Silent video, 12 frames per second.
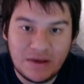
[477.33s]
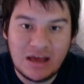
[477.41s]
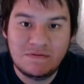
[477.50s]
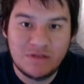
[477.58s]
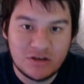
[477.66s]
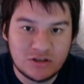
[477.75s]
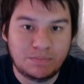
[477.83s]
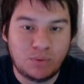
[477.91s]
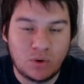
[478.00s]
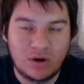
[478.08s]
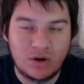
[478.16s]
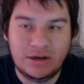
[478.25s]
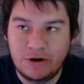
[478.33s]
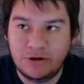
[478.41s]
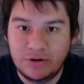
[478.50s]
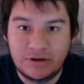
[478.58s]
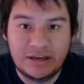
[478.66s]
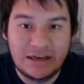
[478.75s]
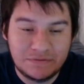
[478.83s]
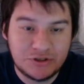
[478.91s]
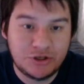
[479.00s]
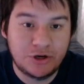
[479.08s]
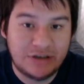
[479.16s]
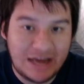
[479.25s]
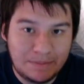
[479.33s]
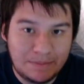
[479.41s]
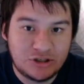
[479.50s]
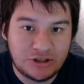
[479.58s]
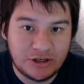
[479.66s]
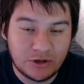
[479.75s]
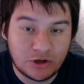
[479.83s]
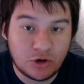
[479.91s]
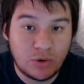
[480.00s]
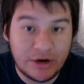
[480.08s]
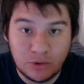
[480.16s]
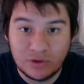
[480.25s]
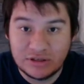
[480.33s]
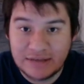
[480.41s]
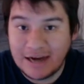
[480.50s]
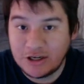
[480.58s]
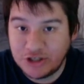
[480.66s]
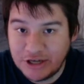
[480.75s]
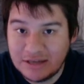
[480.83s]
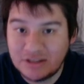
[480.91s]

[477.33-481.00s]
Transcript: if the support character gives your damage dealer critical attack chance,